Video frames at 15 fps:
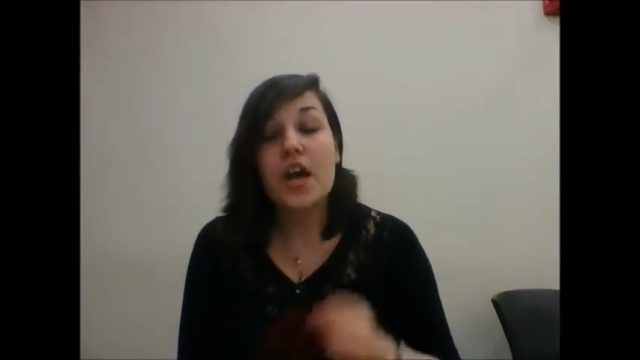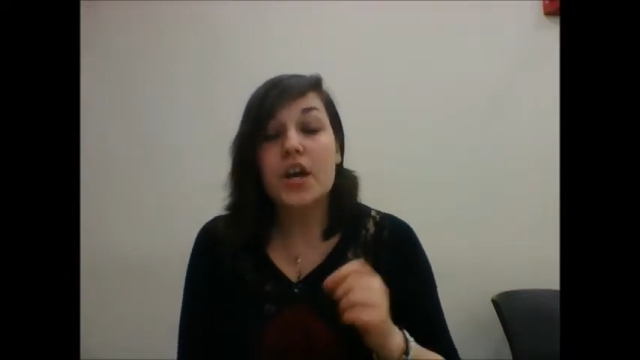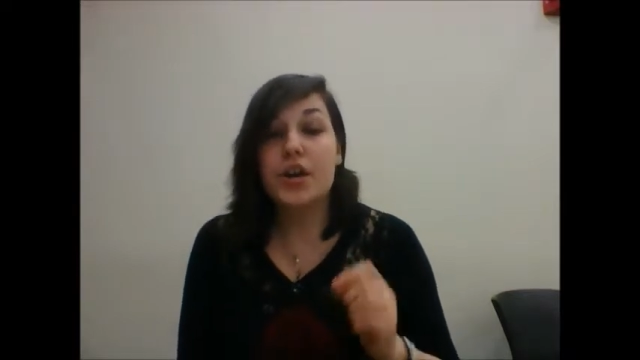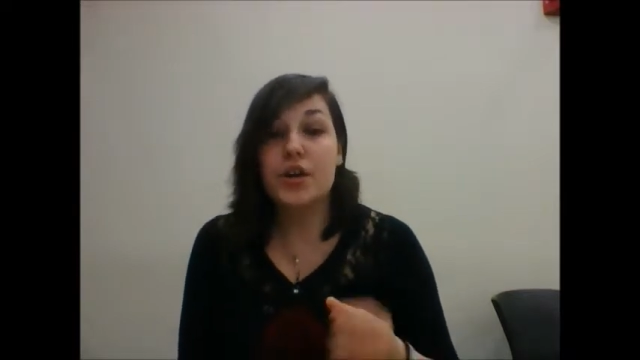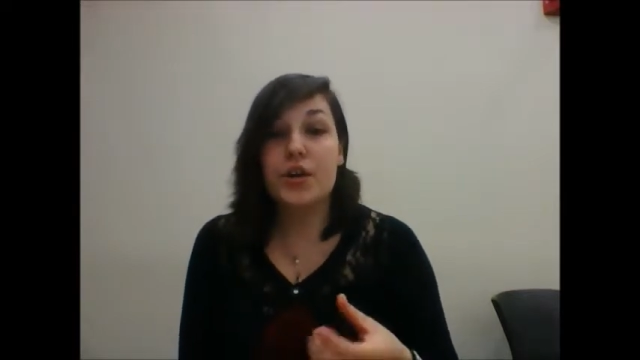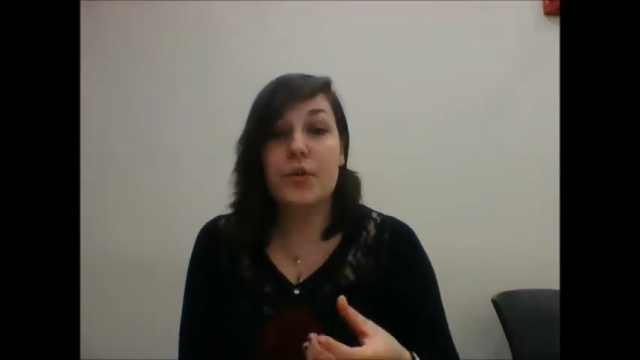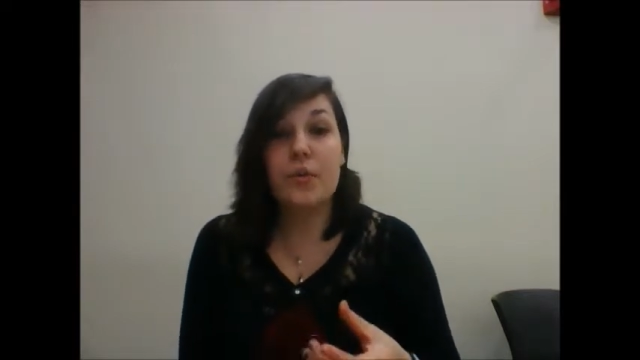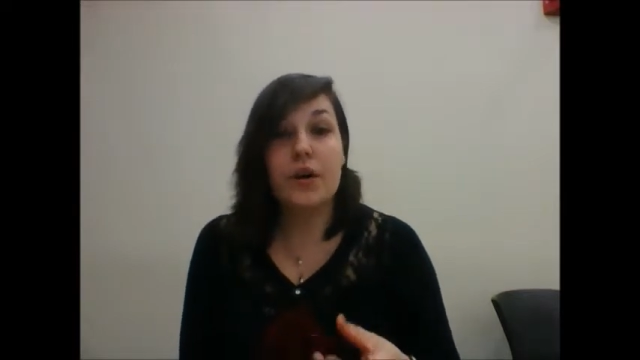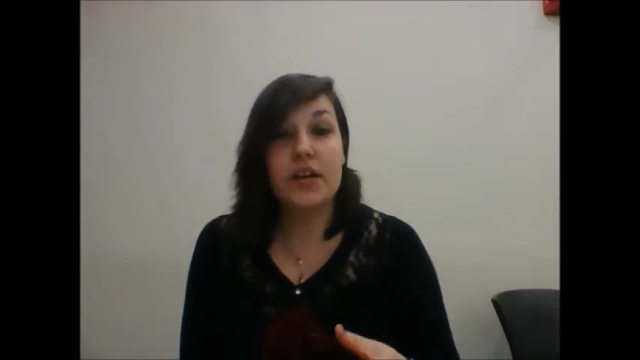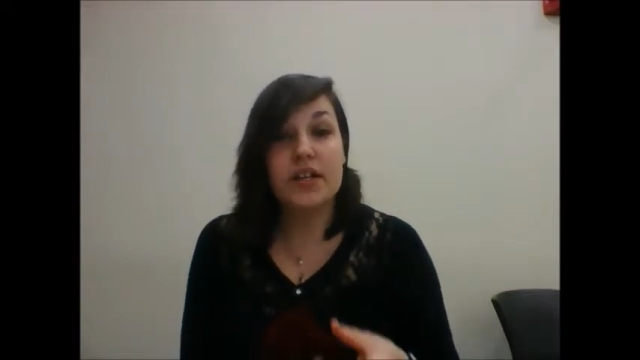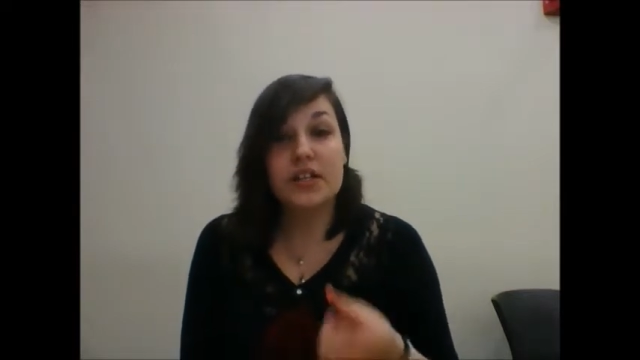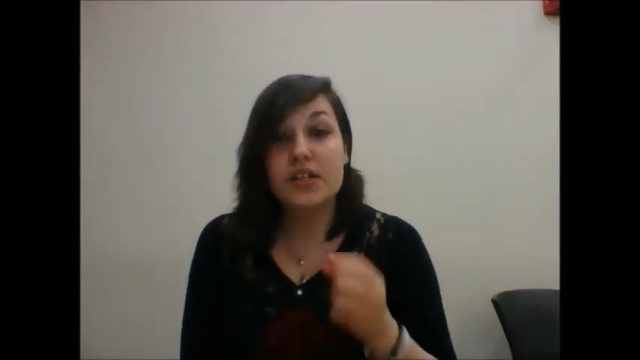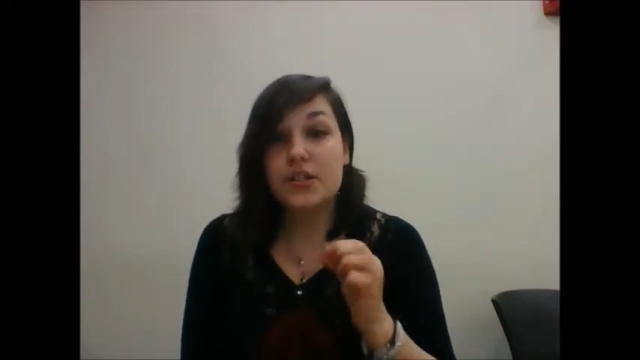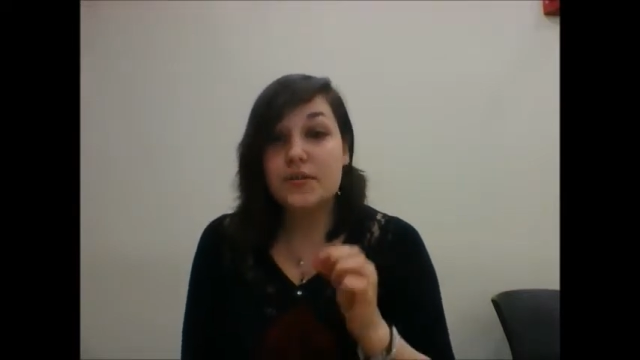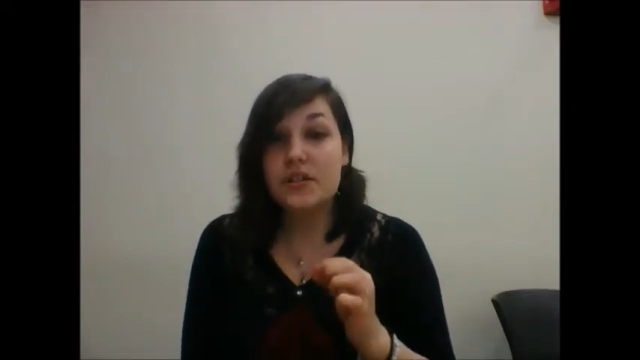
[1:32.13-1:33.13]
You don't want
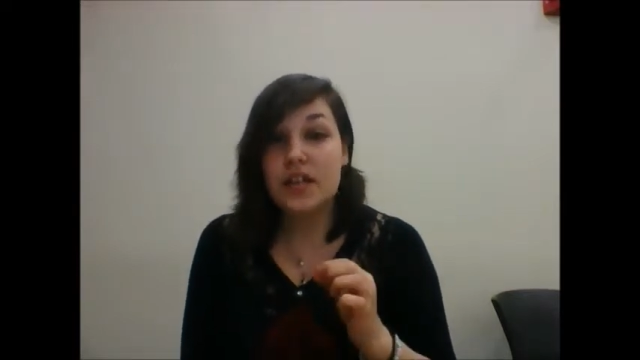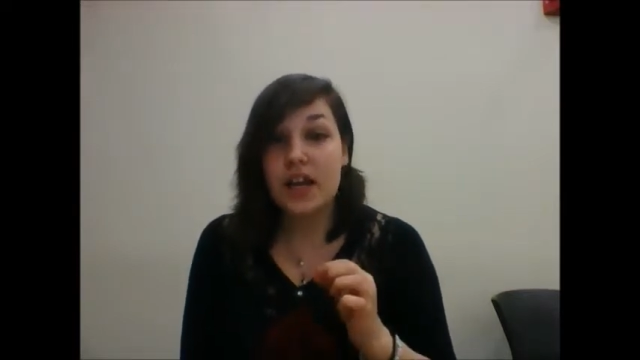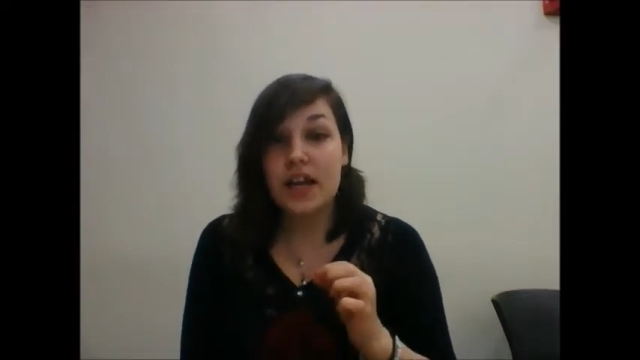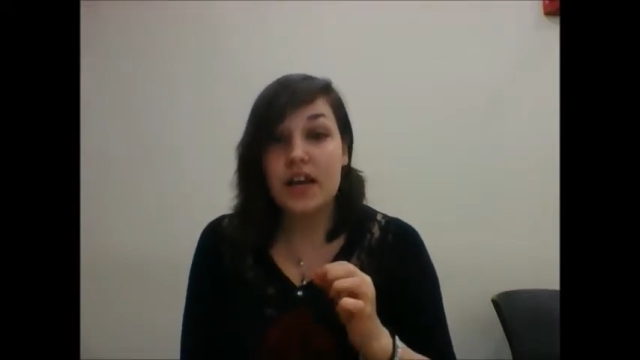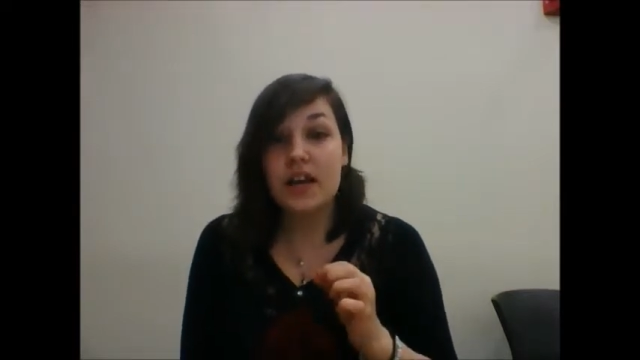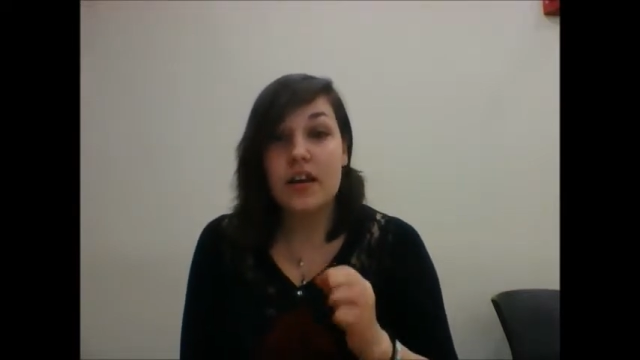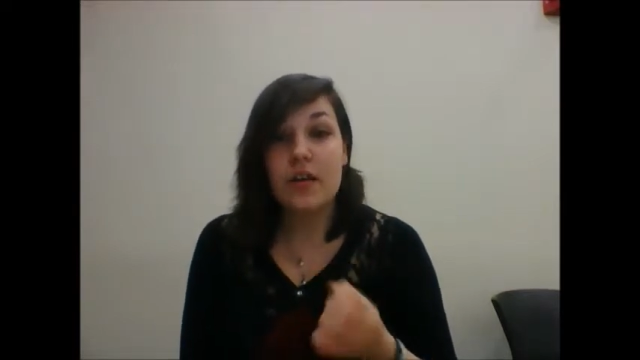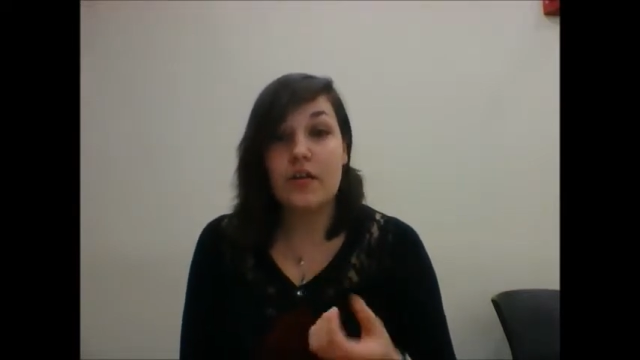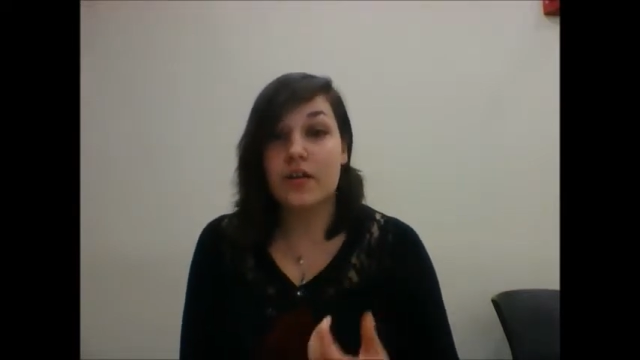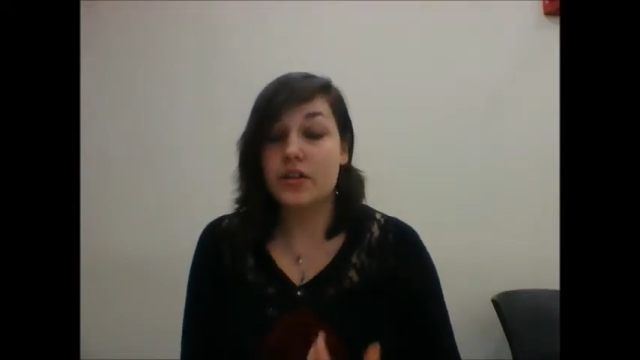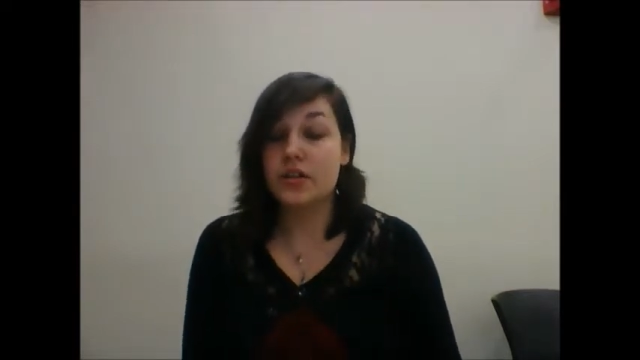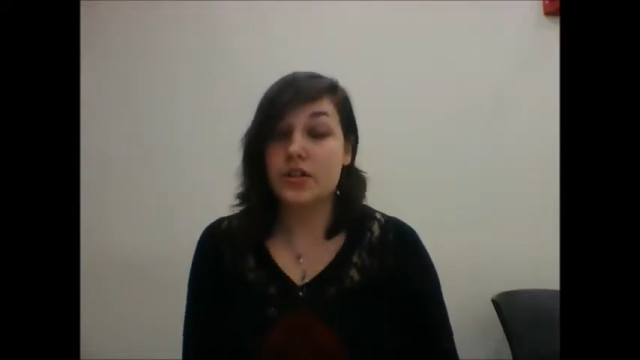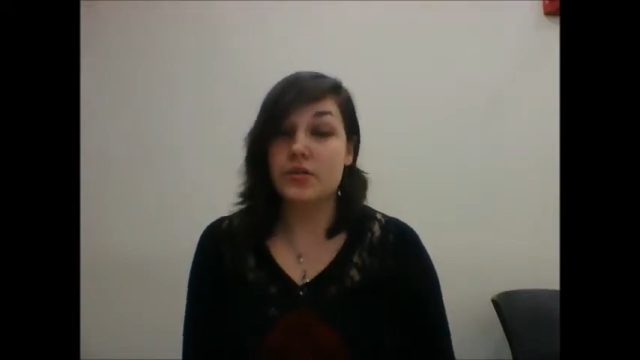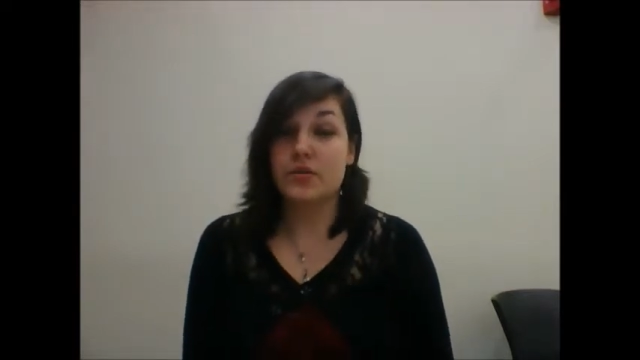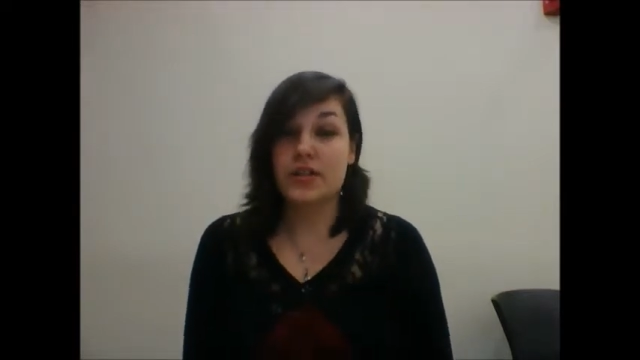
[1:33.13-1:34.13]
it too tight, or
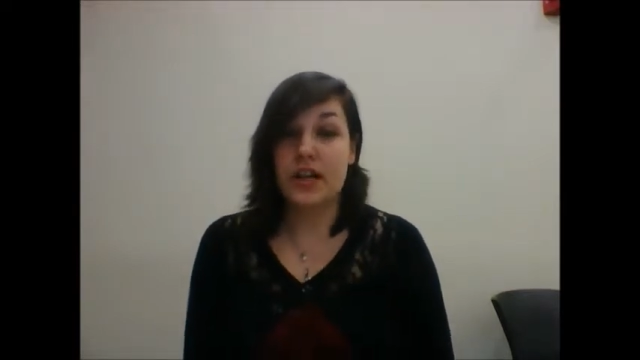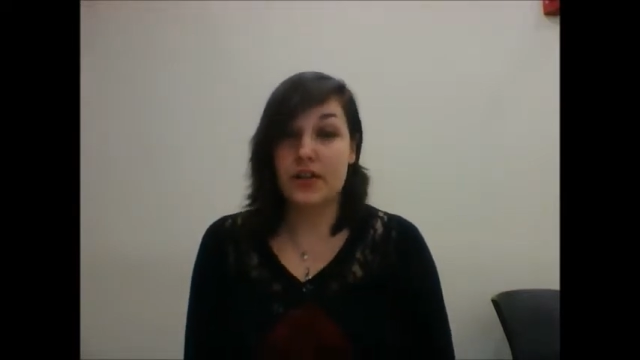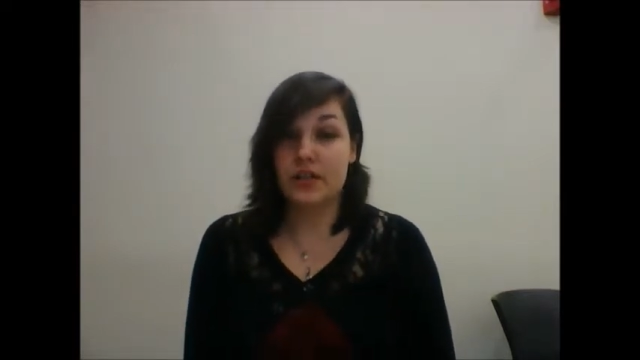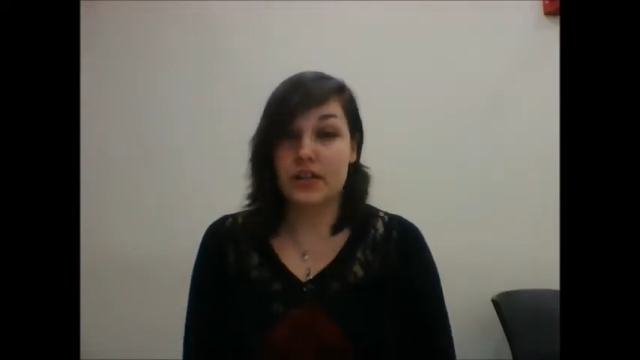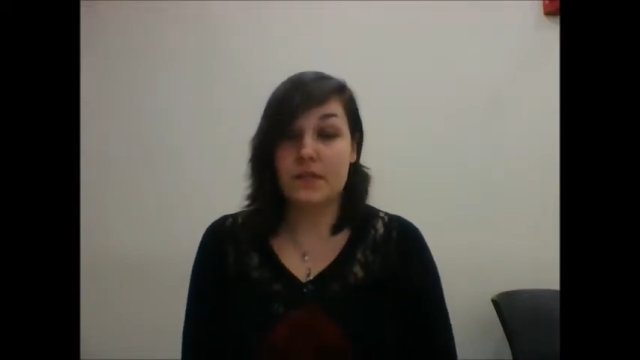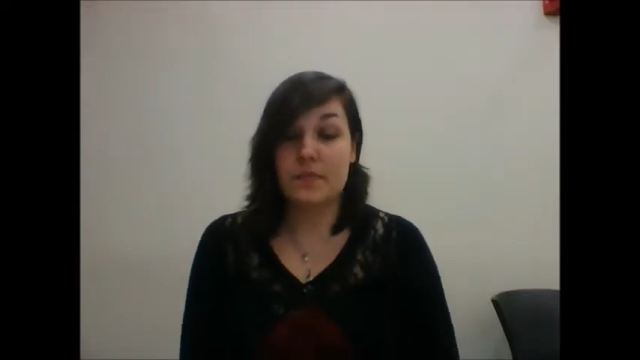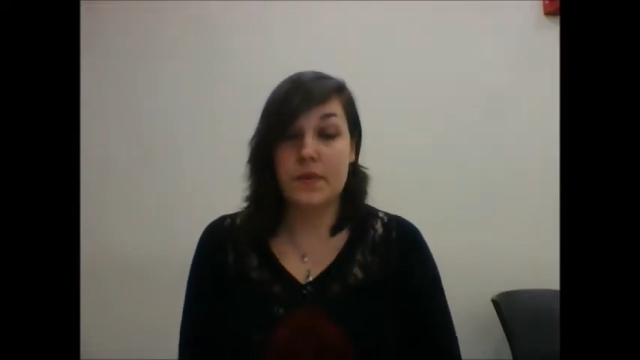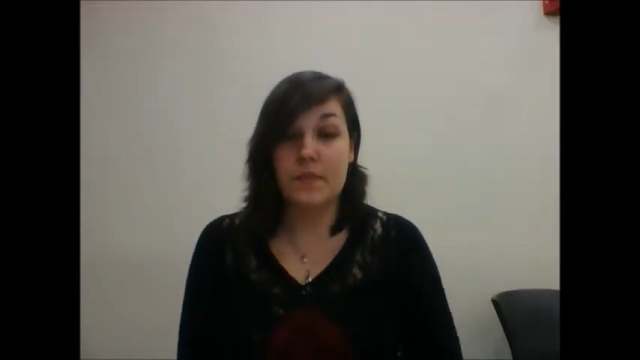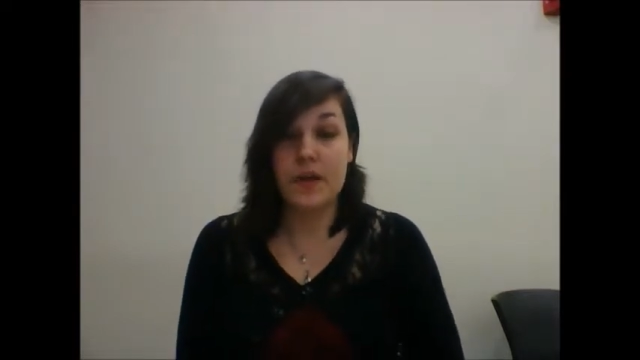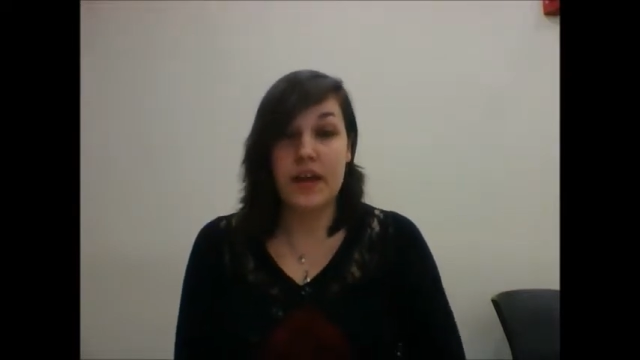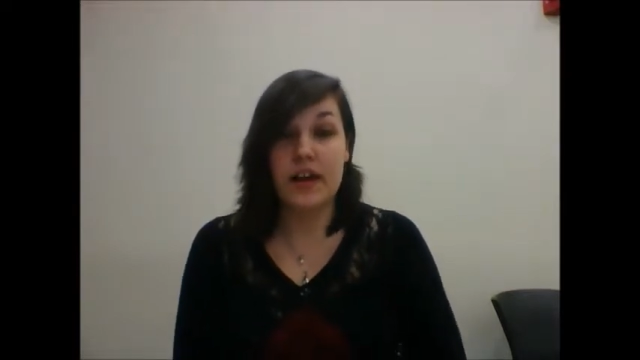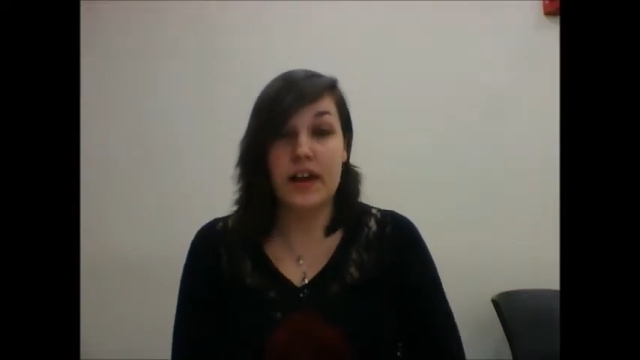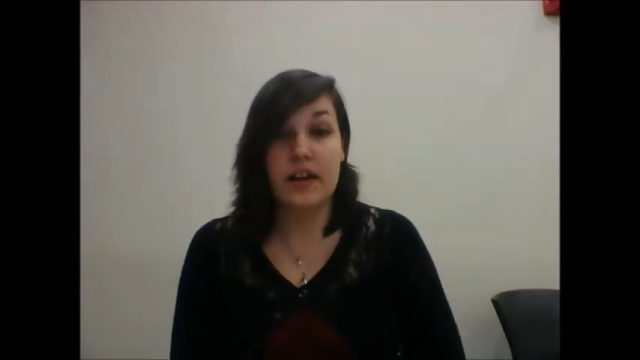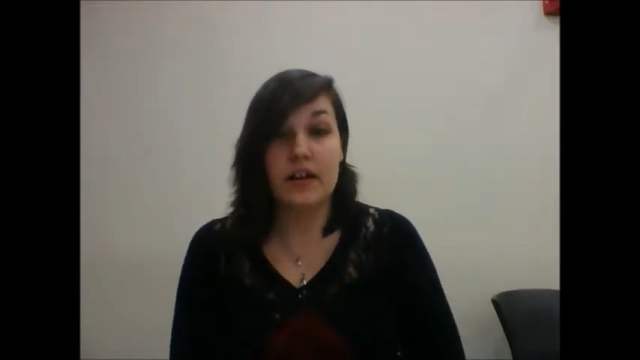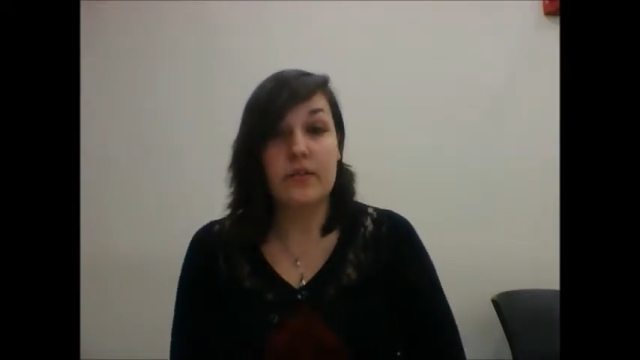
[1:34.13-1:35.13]
else no sound can be
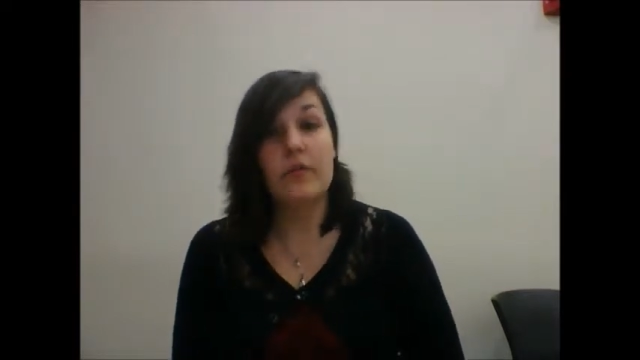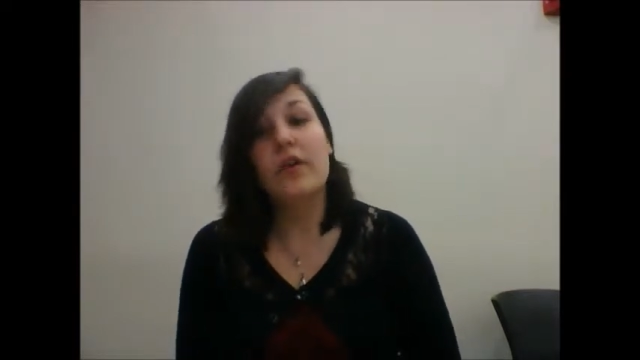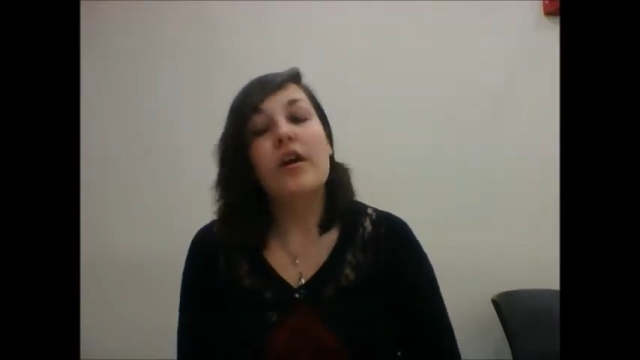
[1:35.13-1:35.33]
made out,